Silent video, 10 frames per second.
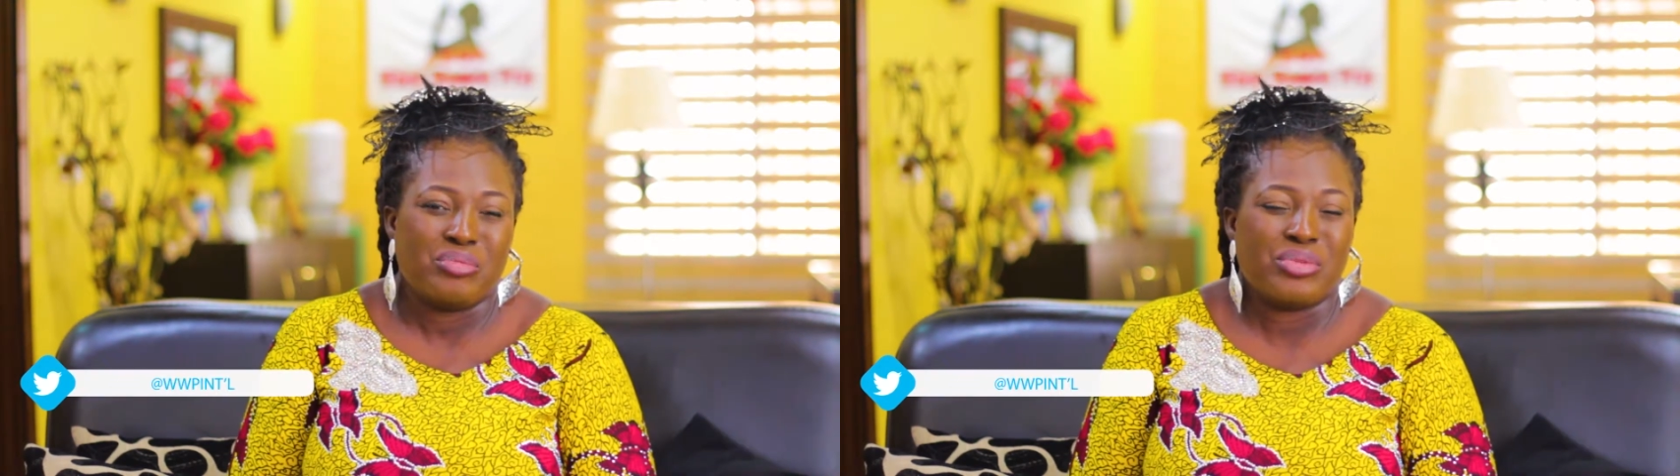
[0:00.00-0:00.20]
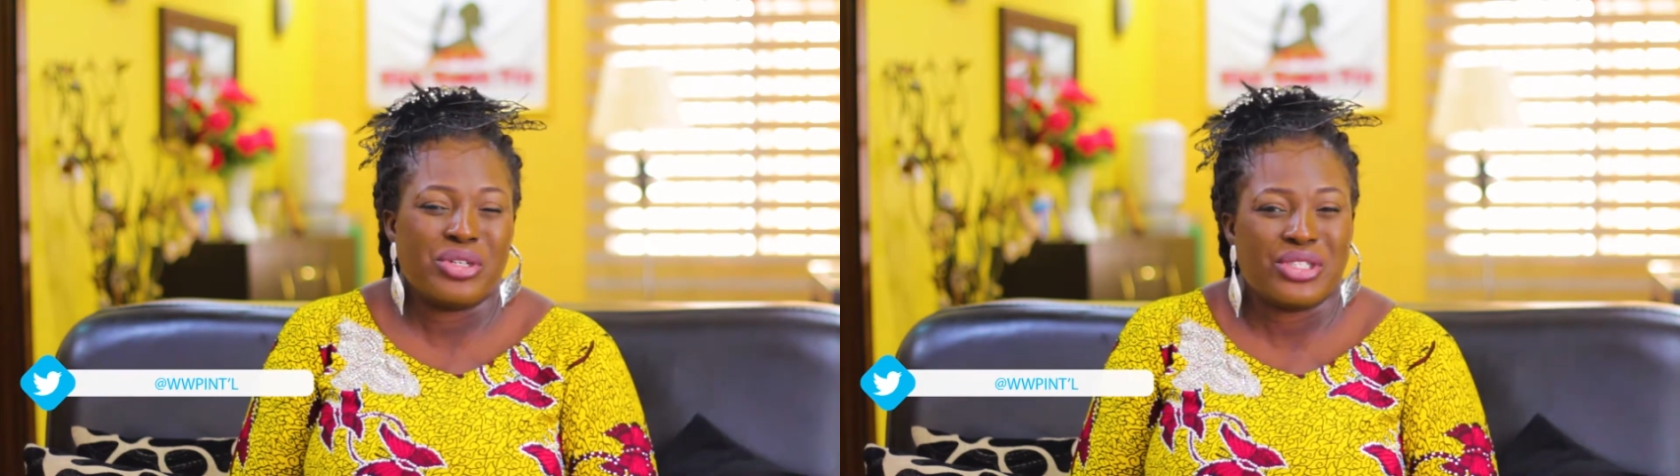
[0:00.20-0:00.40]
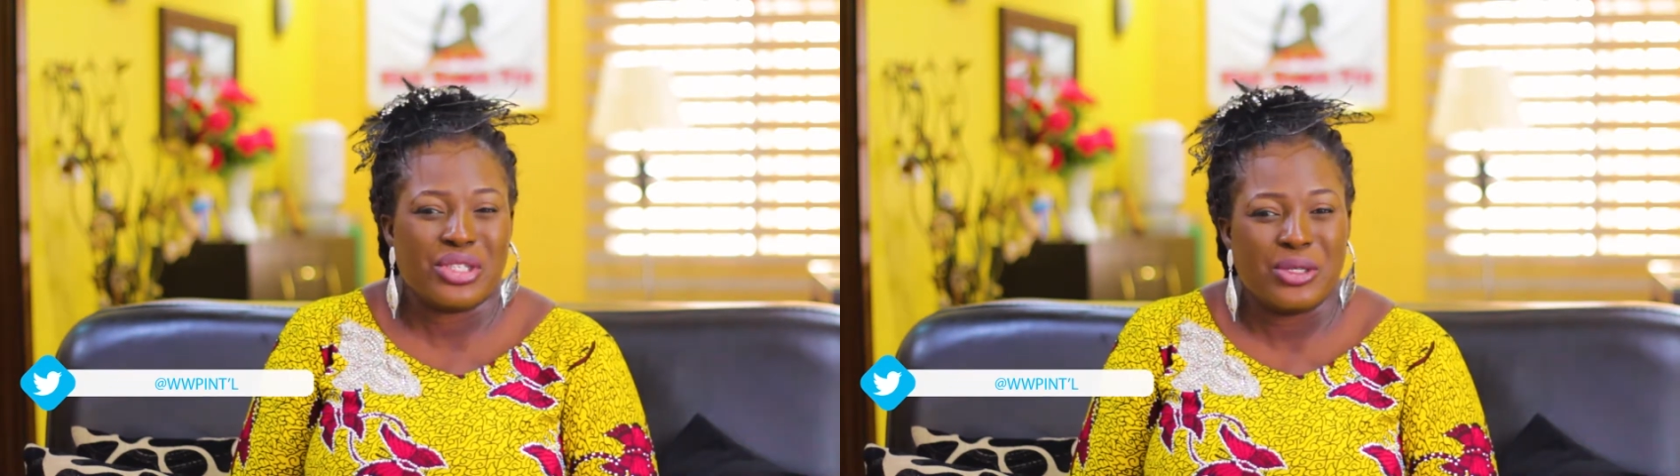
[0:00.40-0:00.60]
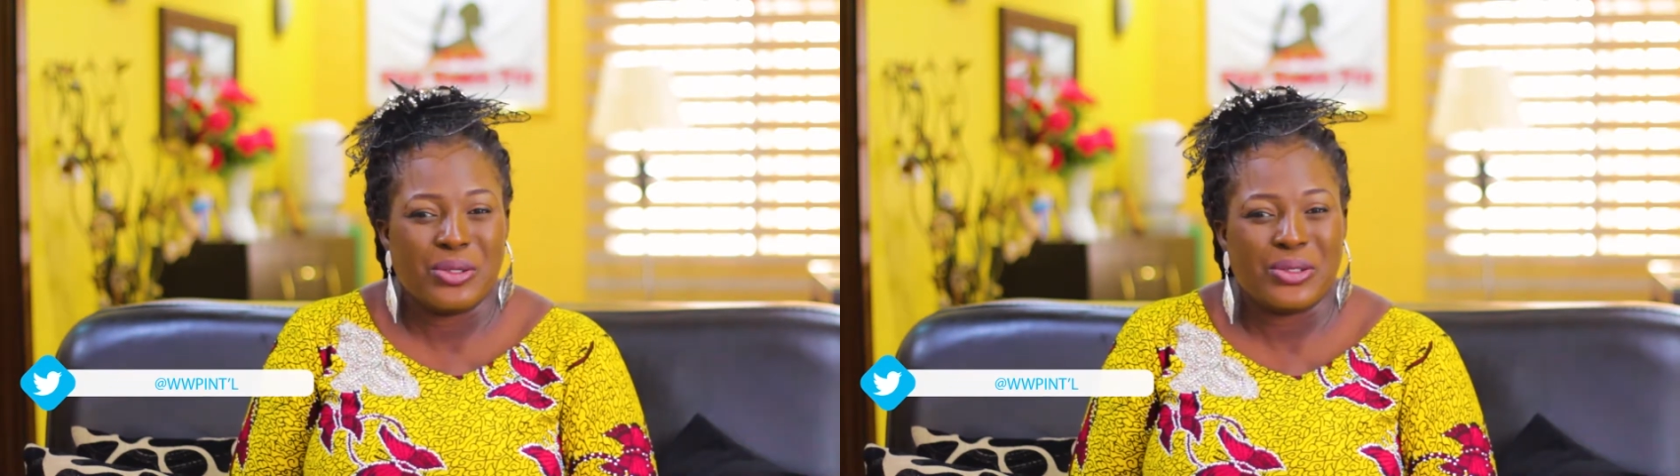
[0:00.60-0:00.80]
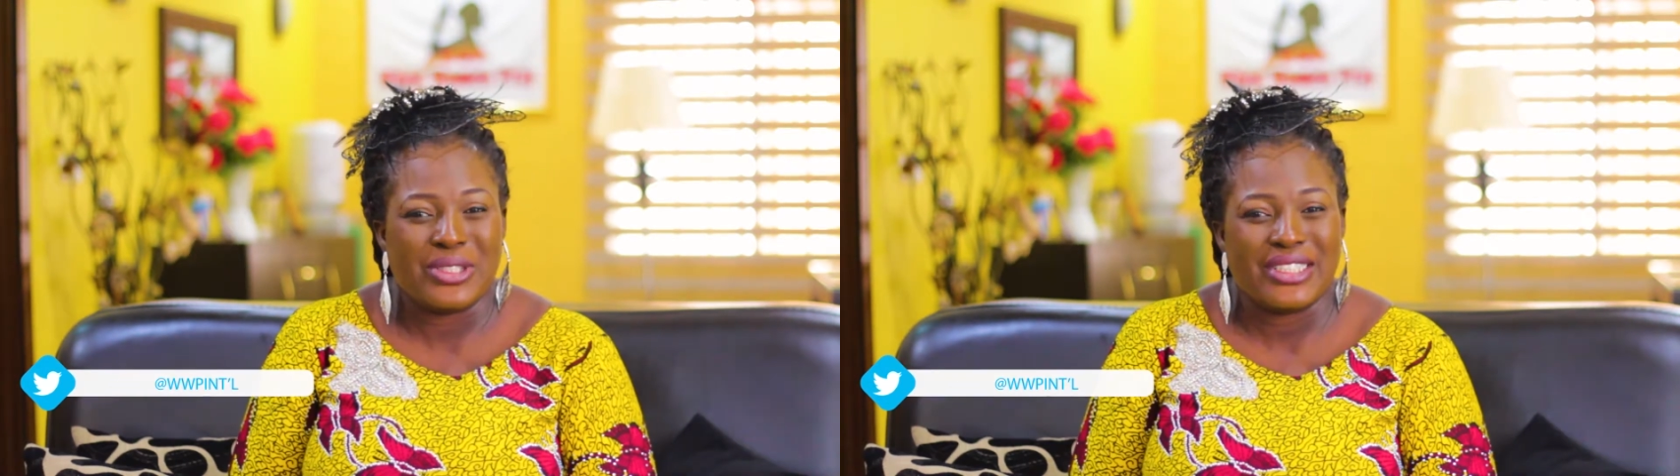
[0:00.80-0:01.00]
Praise the
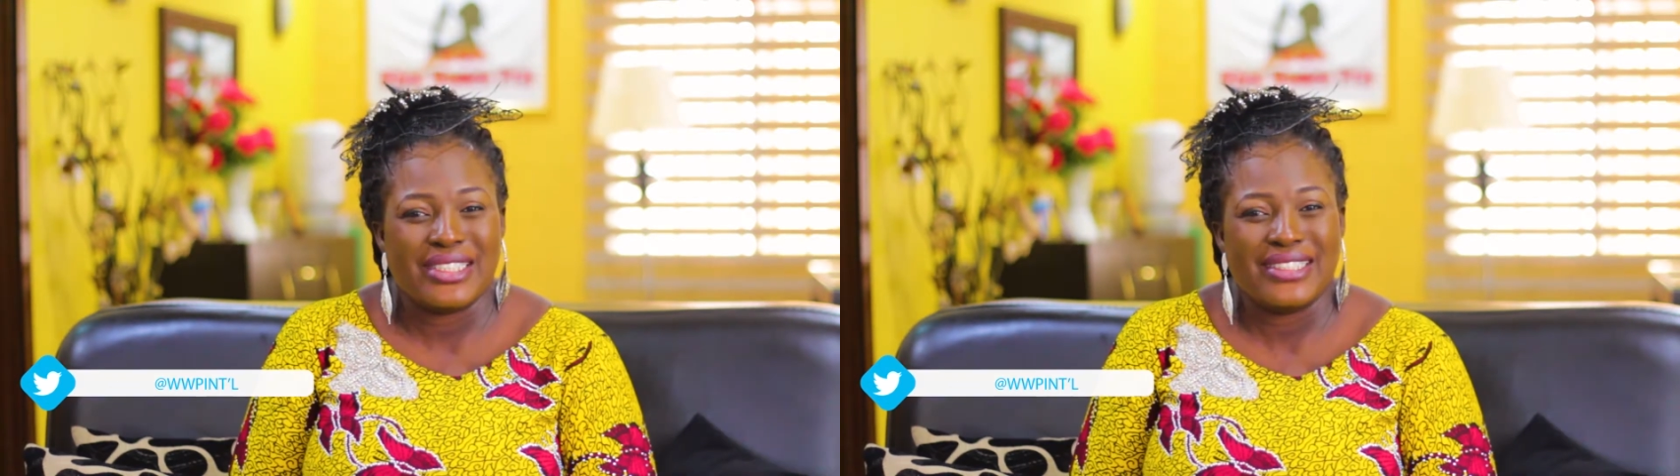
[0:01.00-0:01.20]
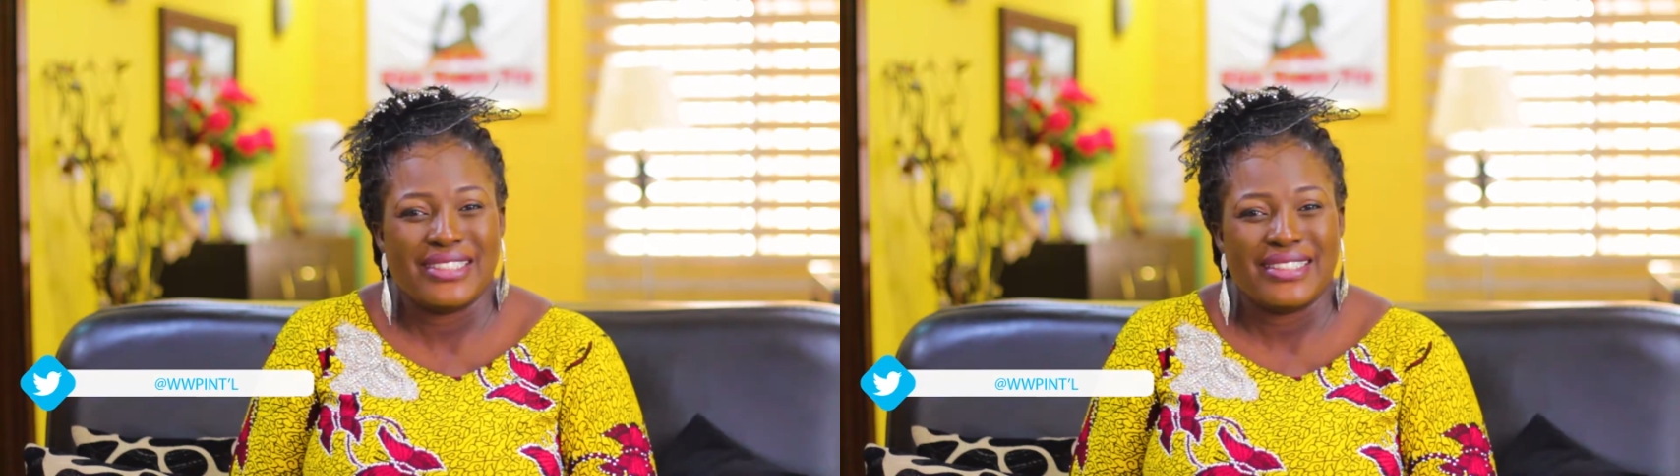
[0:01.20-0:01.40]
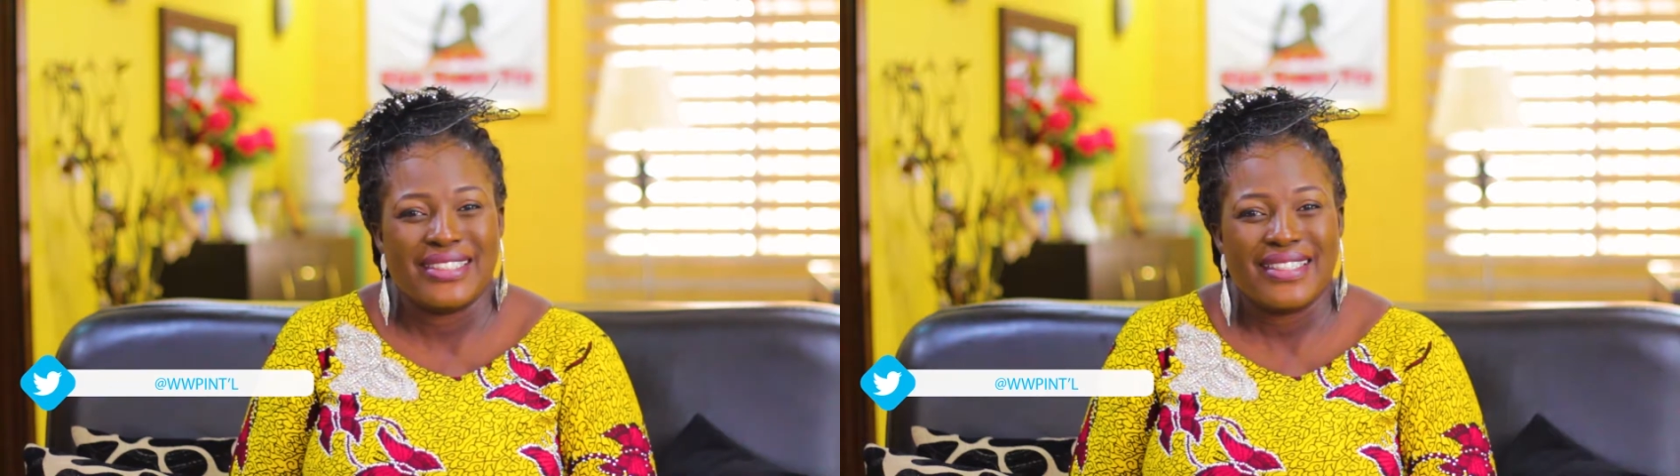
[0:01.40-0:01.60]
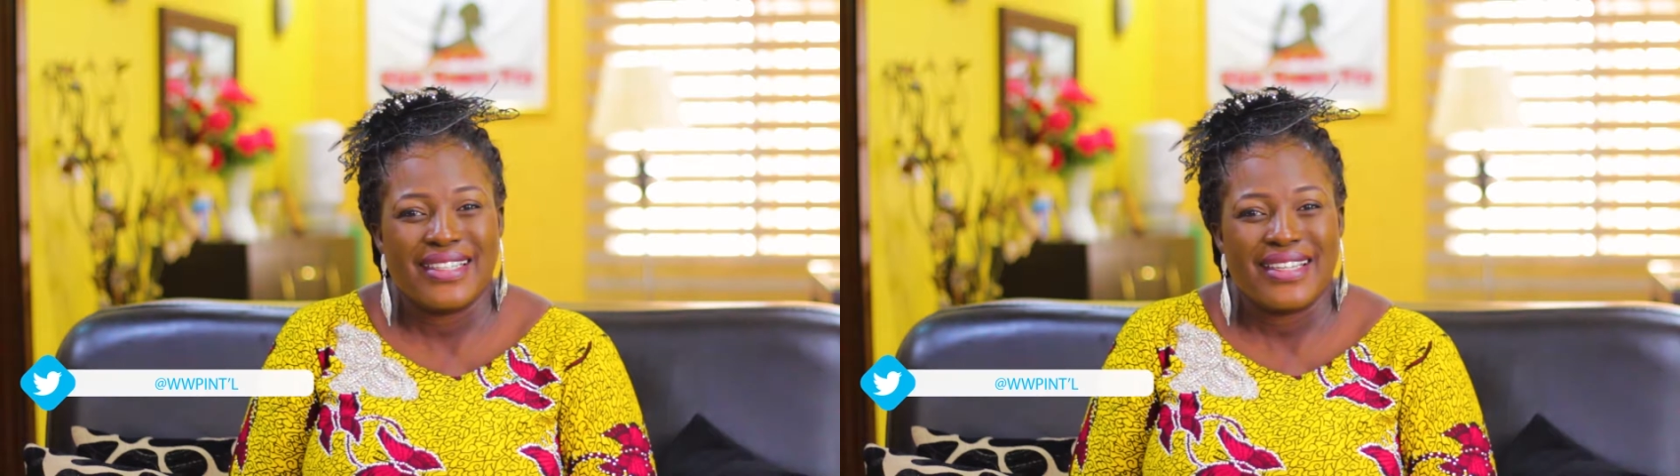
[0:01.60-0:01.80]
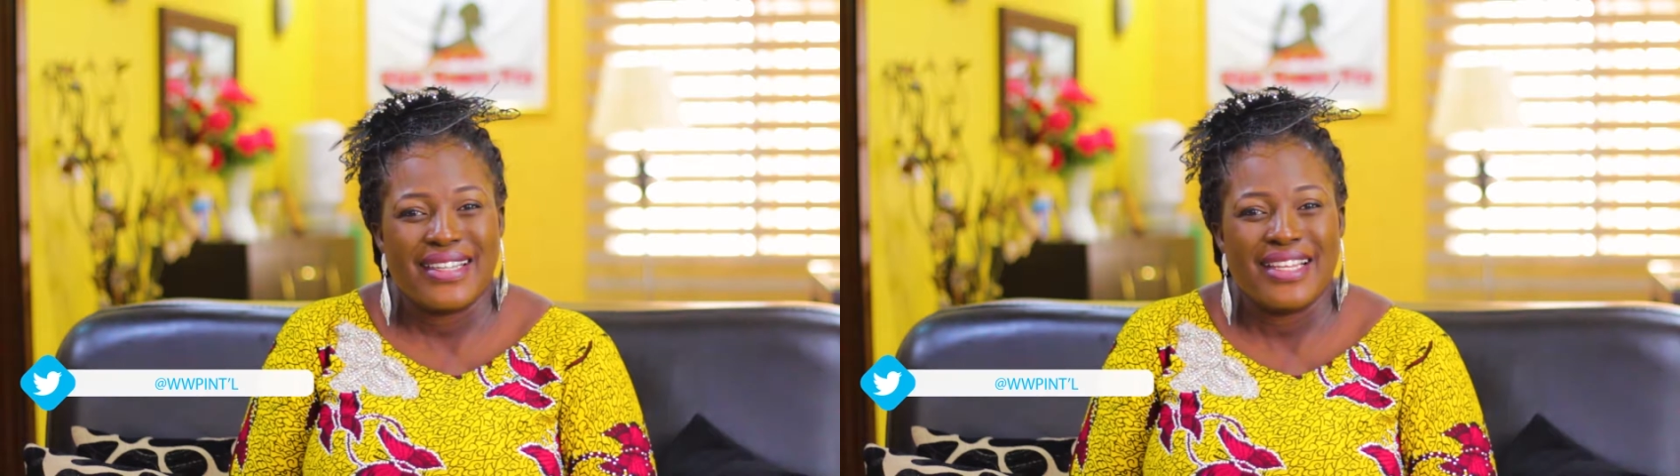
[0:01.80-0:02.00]
Lord.
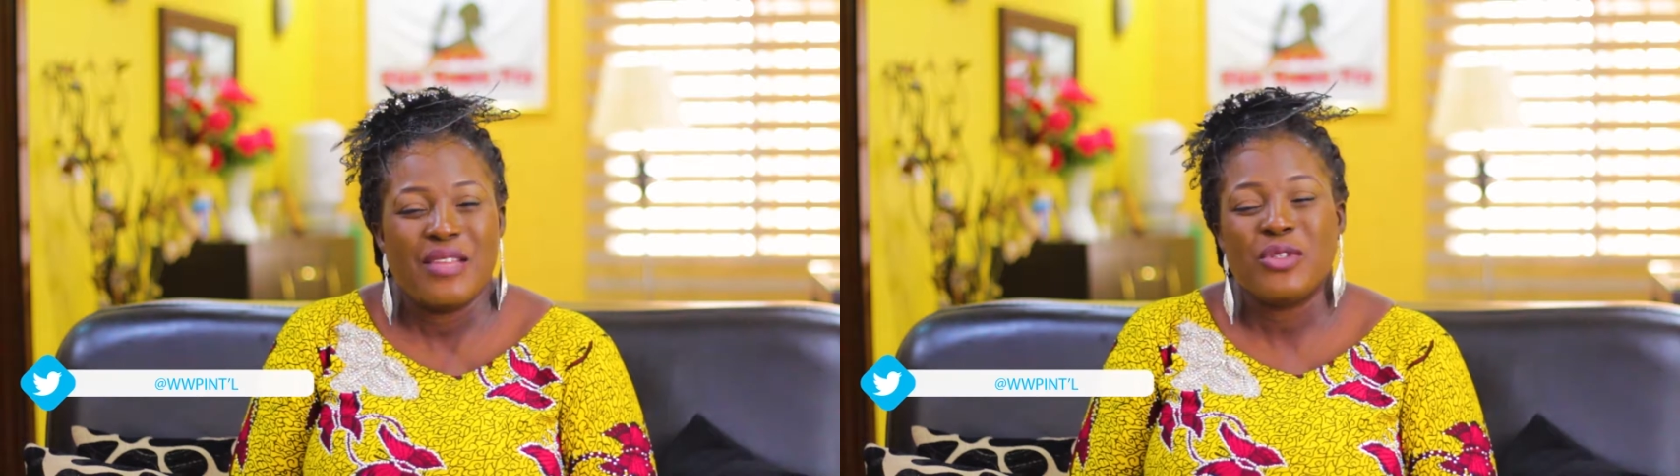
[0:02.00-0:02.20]
Let